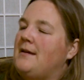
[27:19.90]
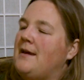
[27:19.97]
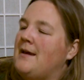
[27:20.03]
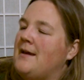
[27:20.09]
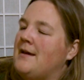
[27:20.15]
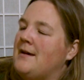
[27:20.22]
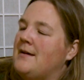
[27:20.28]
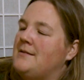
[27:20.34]

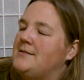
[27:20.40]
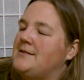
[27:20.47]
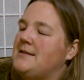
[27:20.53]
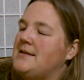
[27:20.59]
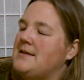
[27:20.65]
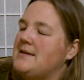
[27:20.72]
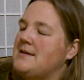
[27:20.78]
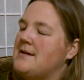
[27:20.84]
and
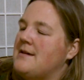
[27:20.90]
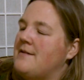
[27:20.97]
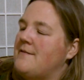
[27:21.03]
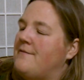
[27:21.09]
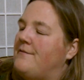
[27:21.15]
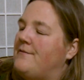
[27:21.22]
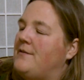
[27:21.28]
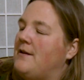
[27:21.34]
see
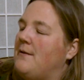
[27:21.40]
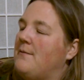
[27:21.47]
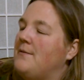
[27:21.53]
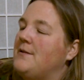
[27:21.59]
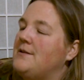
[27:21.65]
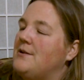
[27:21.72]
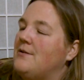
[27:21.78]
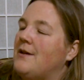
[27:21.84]
if they
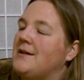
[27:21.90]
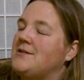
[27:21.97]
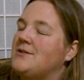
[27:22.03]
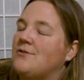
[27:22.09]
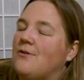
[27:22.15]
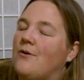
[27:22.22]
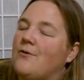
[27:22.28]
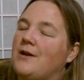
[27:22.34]
really don't like to
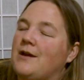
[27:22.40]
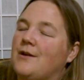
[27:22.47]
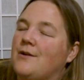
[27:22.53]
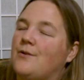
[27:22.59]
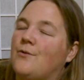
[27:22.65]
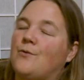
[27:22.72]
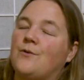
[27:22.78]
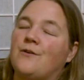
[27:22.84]
grow
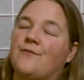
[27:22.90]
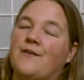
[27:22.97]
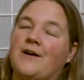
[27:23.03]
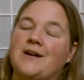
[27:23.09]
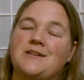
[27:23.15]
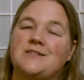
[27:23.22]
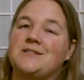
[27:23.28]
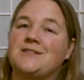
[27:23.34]
here or if
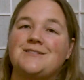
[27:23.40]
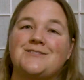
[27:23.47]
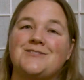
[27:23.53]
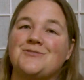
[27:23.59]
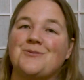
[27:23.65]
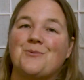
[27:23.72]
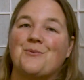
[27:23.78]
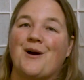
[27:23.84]
I just didn't
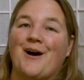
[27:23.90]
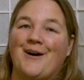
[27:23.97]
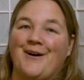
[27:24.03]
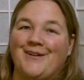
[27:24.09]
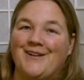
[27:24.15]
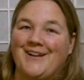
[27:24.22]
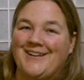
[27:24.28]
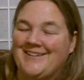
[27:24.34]
do it
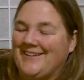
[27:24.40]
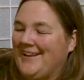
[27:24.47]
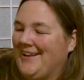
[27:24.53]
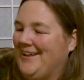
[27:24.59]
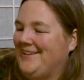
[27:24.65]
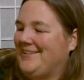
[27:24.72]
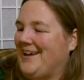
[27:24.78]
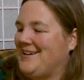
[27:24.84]
well
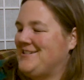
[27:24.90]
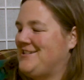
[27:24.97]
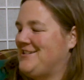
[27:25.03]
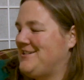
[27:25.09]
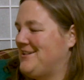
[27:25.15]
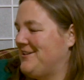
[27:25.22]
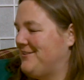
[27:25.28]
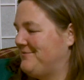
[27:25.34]
last
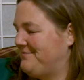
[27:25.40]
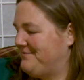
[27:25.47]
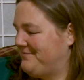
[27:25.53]
year.